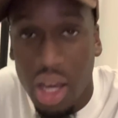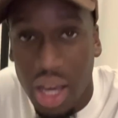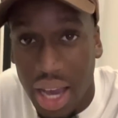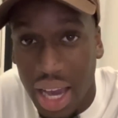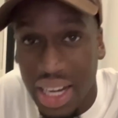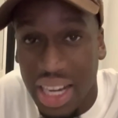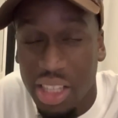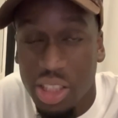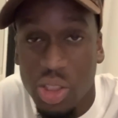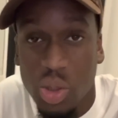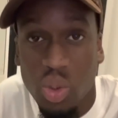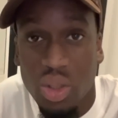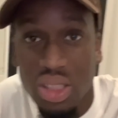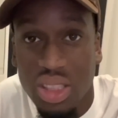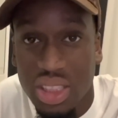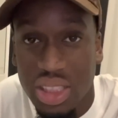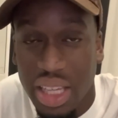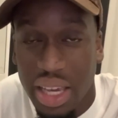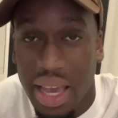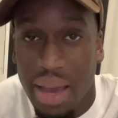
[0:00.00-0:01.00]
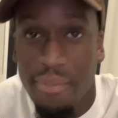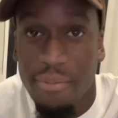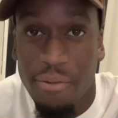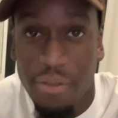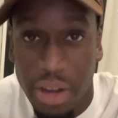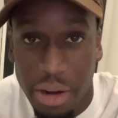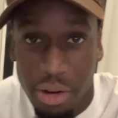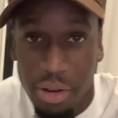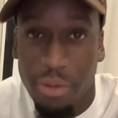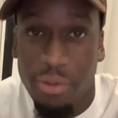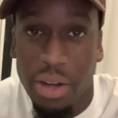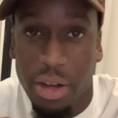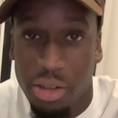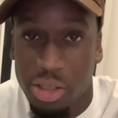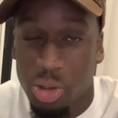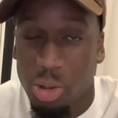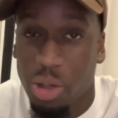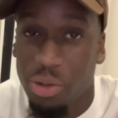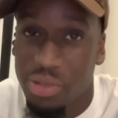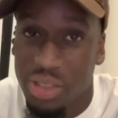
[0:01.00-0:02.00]
And I just want to say I'm very, very
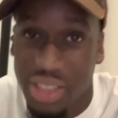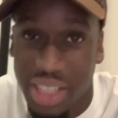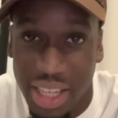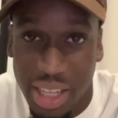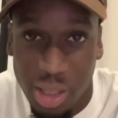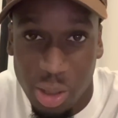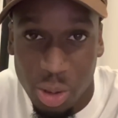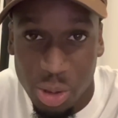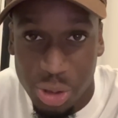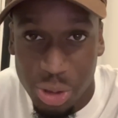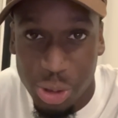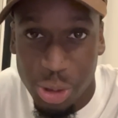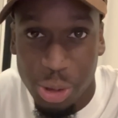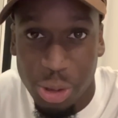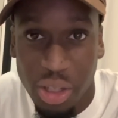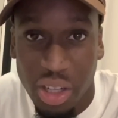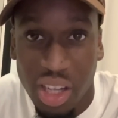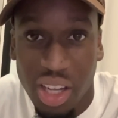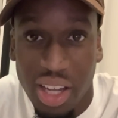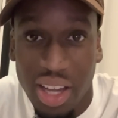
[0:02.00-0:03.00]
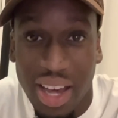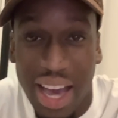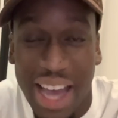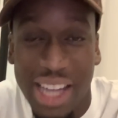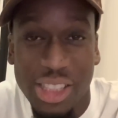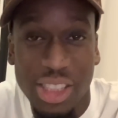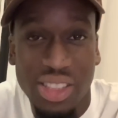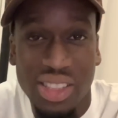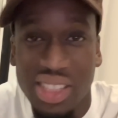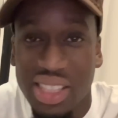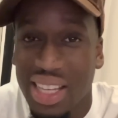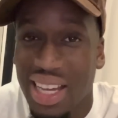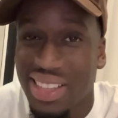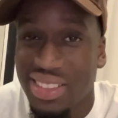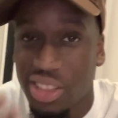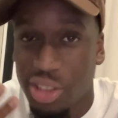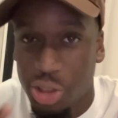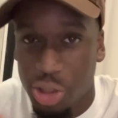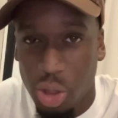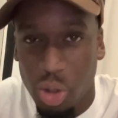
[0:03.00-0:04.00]
sorry for taking your shoe. I just did it
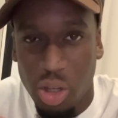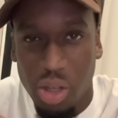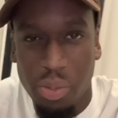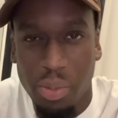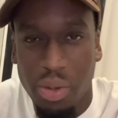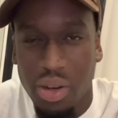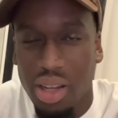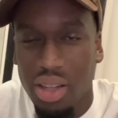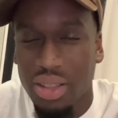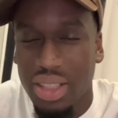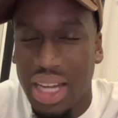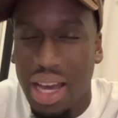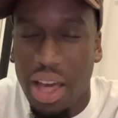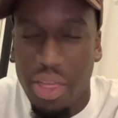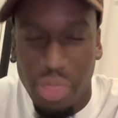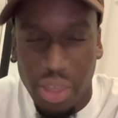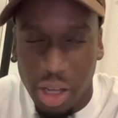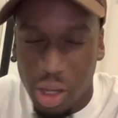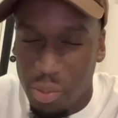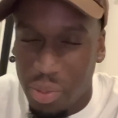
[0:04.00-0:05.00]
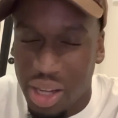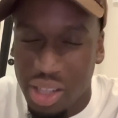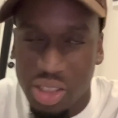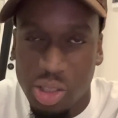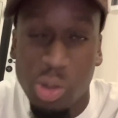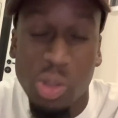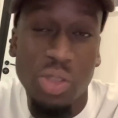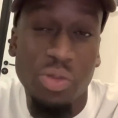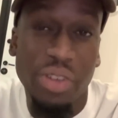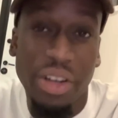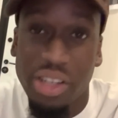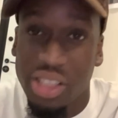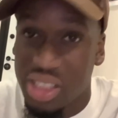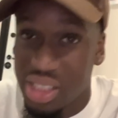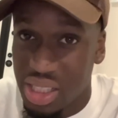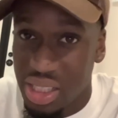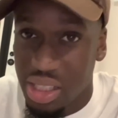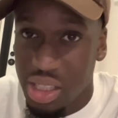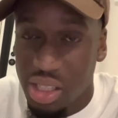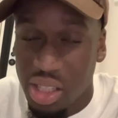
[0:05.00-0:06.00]
as a joke, but now I think about it, it was very
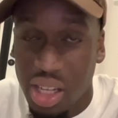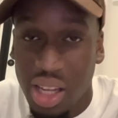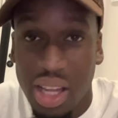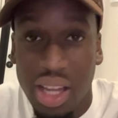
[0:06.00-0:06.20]
silly.